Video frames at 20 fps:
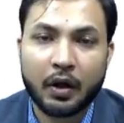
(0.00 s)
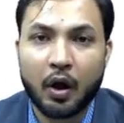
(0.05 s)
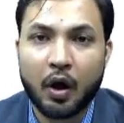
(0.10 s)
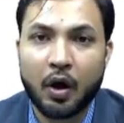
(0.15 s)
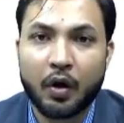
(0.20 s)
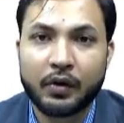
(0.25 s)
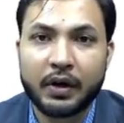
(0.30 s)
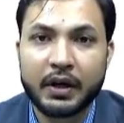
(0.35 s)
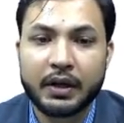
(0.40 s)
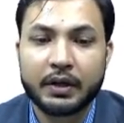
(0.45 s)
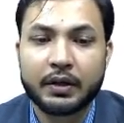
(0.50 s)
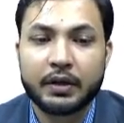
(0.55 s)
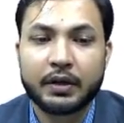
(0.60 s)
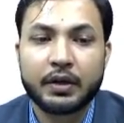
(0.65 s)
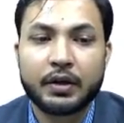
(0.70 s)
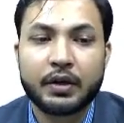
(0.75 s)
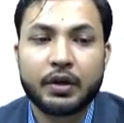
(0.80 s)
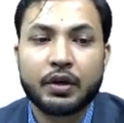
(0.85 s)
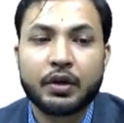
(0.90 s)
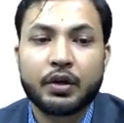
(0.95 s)
Alright,
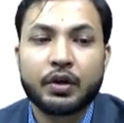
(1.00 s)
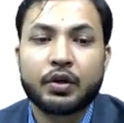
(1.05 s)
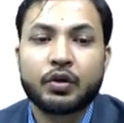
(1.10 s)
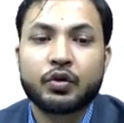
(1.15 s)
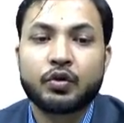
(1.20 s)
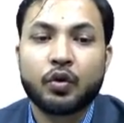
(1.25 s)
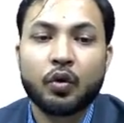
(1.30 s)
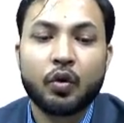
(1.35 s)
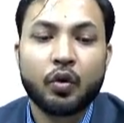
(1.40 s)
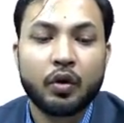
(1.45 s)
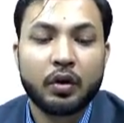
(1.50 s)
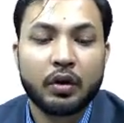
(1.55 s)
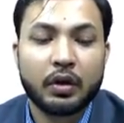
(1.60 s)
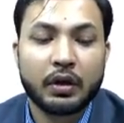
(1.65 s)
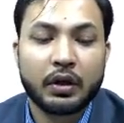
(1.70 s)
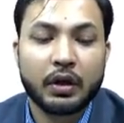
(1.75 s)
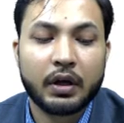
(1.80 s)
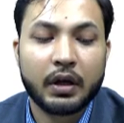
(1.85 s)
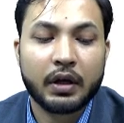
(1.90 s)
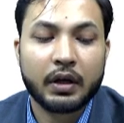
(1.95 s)
so
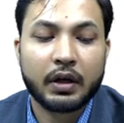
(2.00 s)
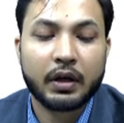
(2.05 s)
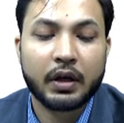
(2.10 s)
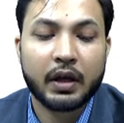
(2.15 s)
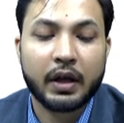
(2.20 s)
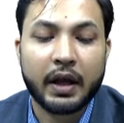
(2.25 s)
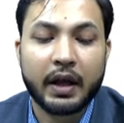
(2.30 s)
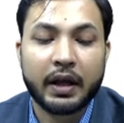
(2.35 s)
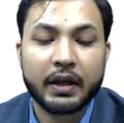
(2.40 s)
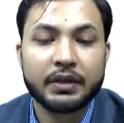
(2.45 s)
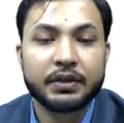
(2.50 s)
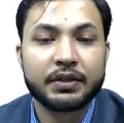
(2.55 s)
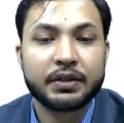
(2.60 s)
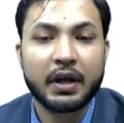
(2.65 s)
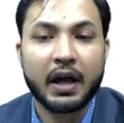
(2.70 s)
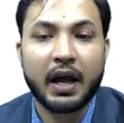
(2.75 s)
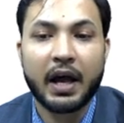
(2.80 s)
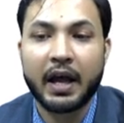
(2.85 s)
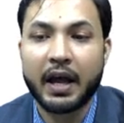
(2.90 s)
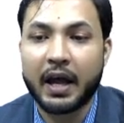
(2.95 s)
hence
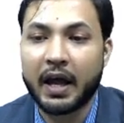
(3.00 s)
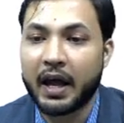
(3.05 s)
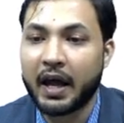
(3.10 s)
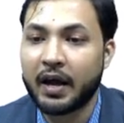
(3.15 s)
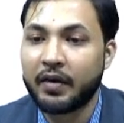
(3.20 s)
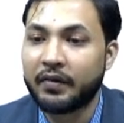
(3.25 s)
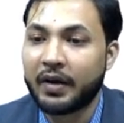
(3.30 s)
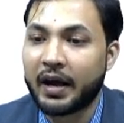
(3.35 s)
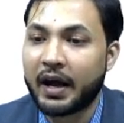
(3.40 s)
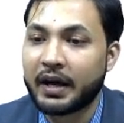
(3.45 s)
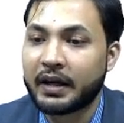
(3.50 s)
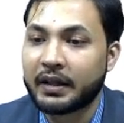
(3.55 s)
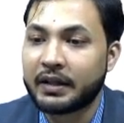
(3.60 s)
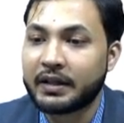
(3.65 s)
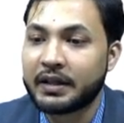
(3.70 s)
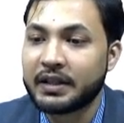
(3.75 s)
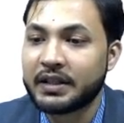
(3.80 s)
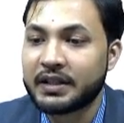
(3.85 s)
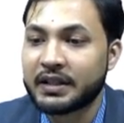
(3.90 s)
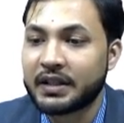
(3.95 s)
I have at
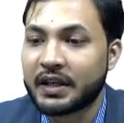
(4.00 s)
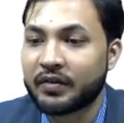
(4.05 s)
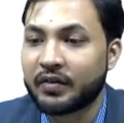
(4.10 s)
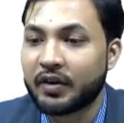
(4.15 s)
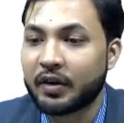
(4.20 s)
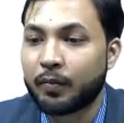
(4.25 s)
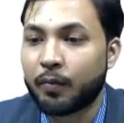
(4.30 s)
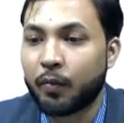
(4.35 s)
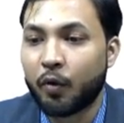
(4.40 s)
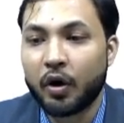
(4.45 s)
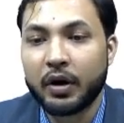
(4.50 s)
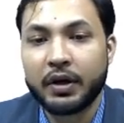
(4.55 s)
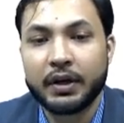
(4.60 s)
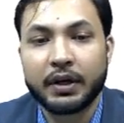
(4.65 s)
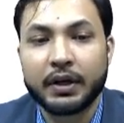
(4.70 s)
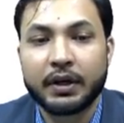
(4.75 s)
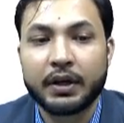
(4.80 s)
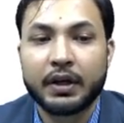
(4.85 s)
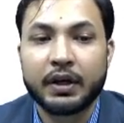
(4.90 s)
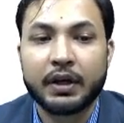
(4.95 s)
this given point
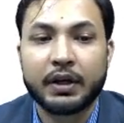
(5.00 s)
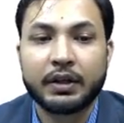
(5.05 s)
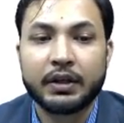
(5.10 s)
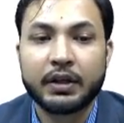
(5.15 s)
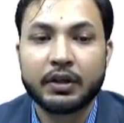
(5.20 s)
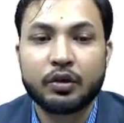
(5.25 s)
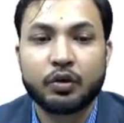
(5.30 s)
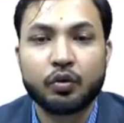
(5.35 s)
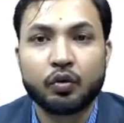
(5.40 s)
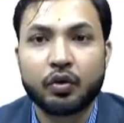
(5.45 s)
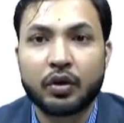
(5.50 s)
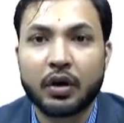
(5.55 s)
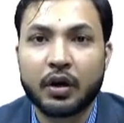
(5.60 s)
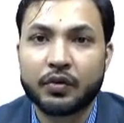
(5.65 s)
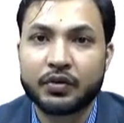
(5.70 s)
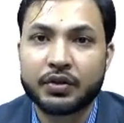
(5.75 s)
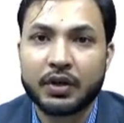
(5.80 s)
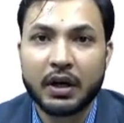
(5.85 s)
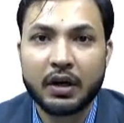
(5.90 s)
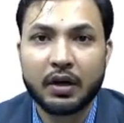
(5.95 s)
the two
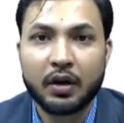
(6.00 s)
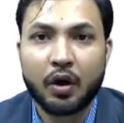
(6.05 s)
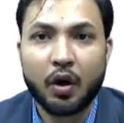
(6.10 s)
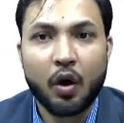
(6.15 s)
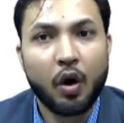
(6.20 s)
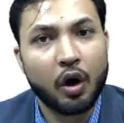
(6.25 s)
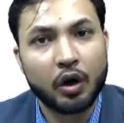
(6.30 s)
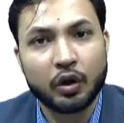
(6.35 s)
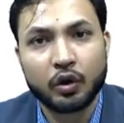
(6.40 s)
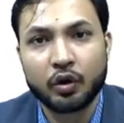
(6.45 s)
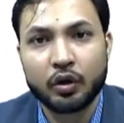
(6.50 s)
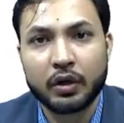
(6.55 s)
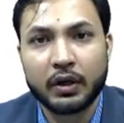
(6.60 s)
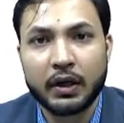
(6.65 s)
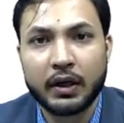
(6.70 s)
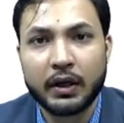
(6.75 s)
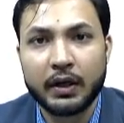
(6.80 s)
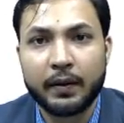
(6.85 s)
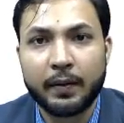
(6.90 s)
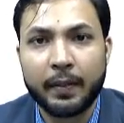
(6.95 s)
curves are orthogonal.